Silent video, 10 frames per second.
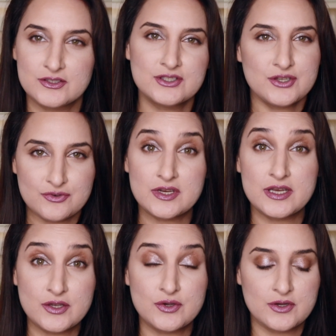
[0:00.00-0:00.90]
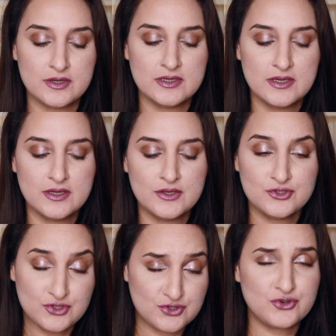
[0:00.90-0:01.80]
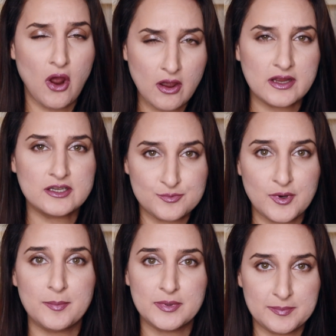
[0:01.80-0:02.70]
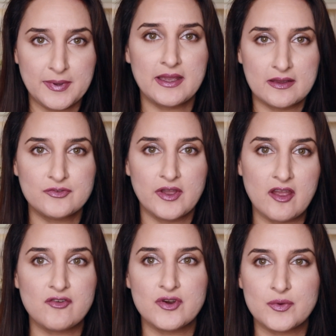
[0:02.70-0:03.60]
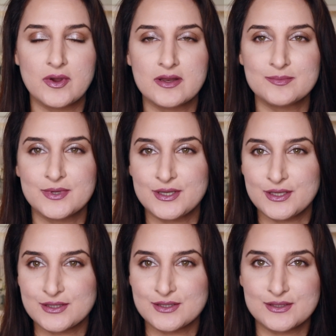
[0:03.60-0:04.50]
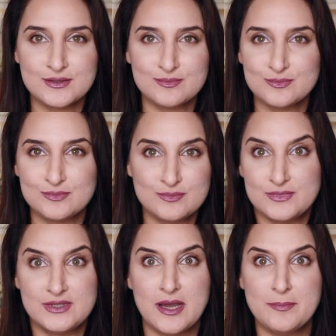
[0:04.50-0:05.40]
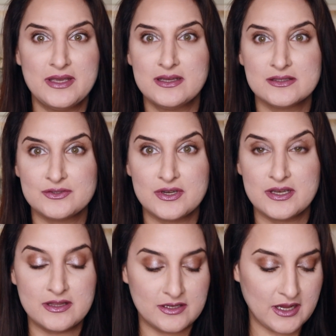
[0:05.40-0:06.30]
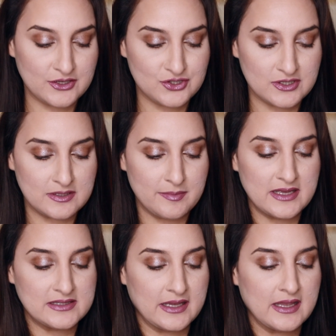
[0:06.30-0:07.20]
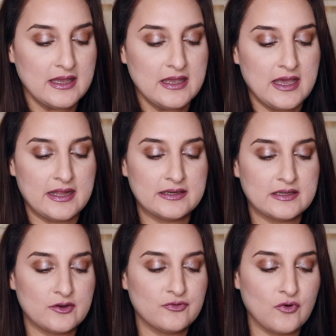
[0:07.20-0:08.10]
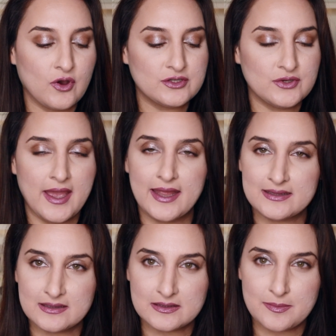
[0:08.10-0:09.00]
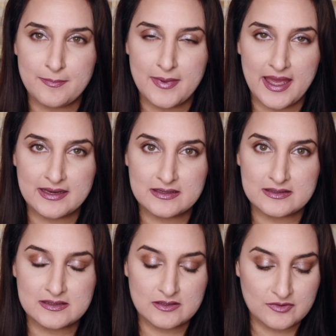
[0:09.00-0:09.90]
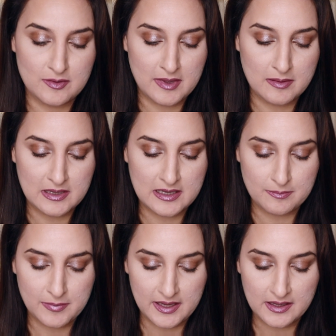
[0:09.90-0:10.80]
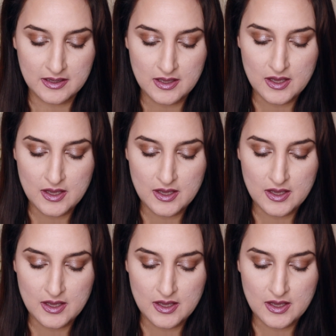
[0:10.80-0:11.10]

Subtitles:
just a really good strongish purple pink for everyone, but it's yummy. It's really, the texture is amazing, and it can afford to handle the matteness of the Maybelline Pink,